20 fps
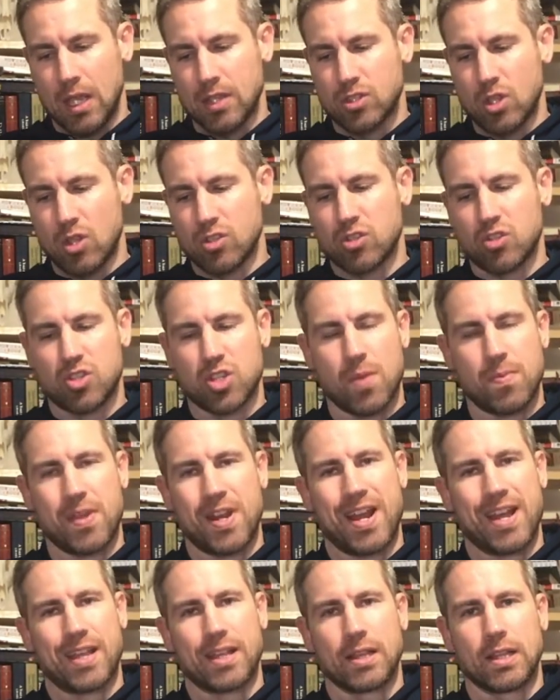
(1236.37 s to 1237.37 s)
It's also
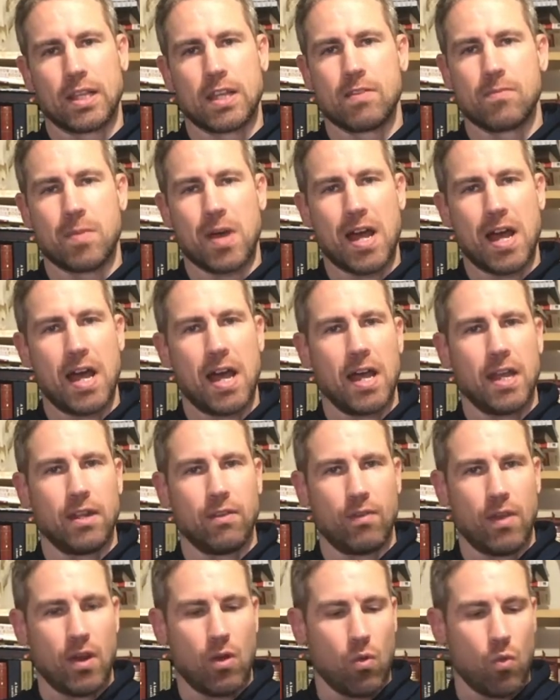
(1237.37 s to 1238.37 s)
something I can leave behind
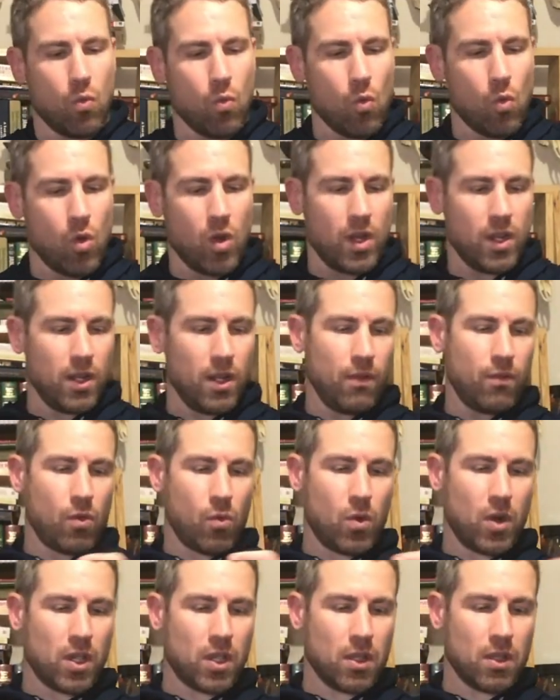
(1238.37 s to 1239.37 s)
if I don't want it, if
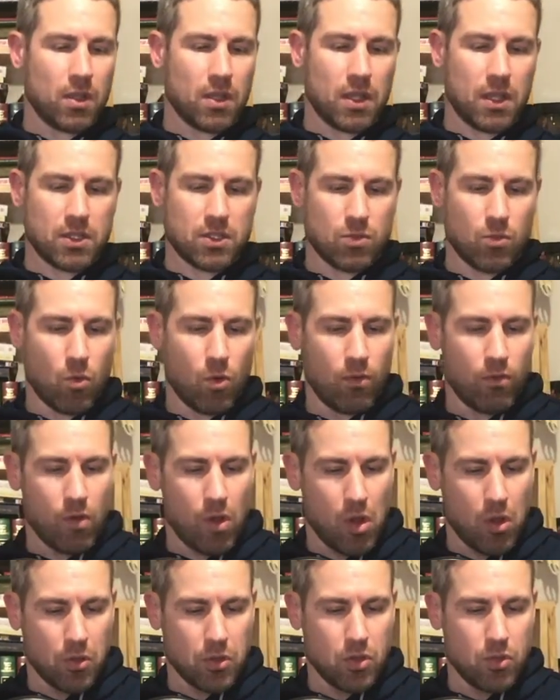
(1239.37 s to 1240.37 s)
I want to get some more
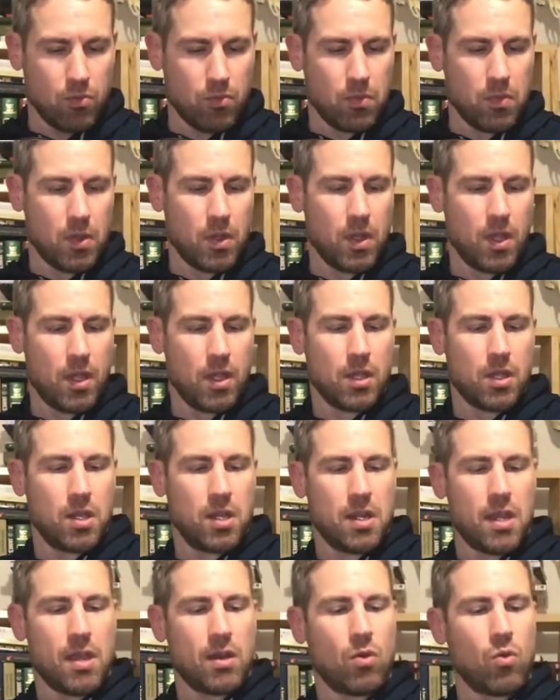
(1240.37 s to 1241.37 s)
volume and
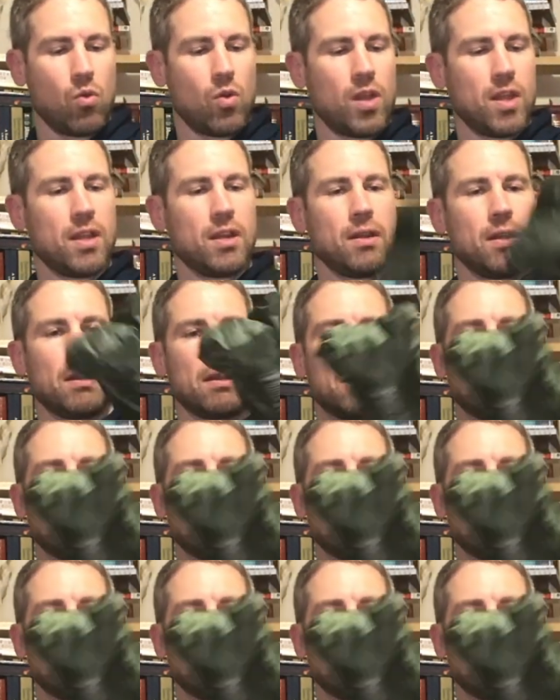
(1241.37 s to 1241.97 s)
cut down on weight.